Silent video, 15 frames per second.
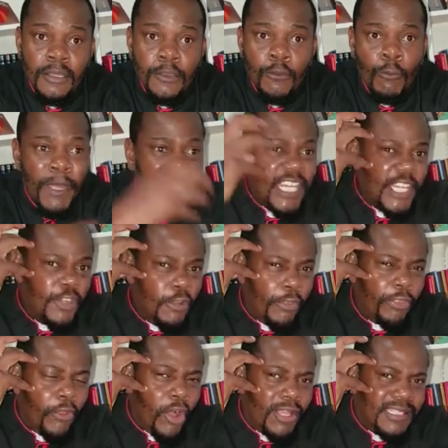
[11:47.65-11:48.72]
When in your
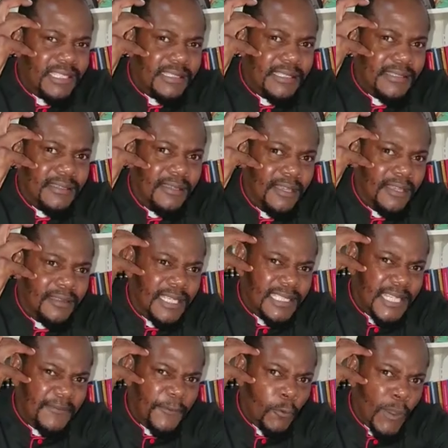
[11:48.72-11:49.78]
thoughts, the
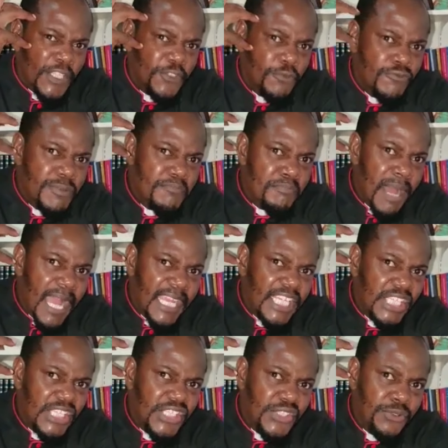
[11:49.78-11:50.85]
devil wants to
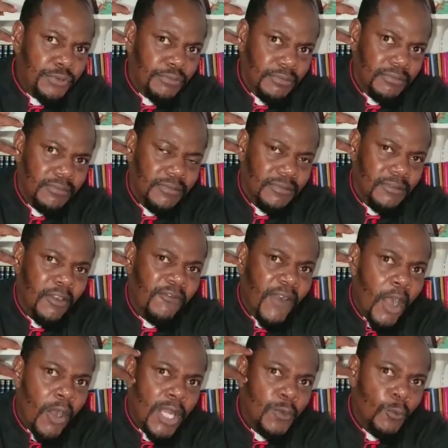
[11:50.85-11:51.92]
remind you of
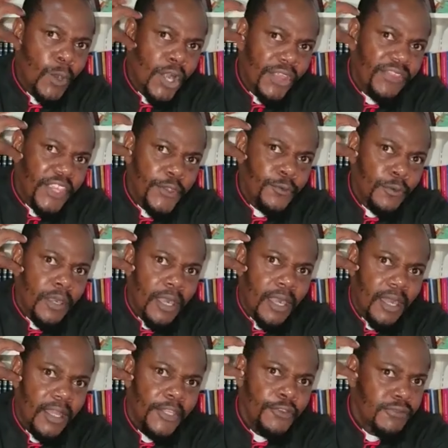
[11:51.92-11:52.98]
how unworthy you
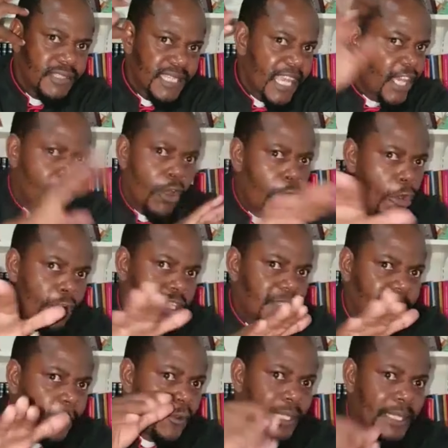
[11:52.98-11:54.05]
are, you say, no, it's
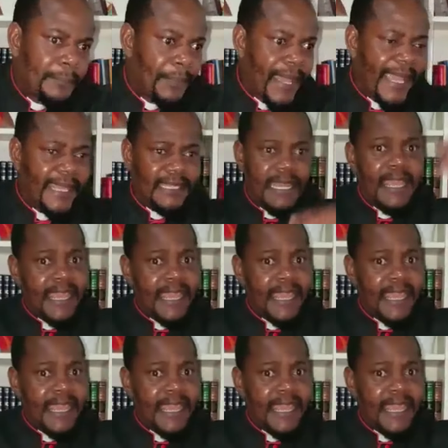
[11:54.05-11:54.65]
fully paid.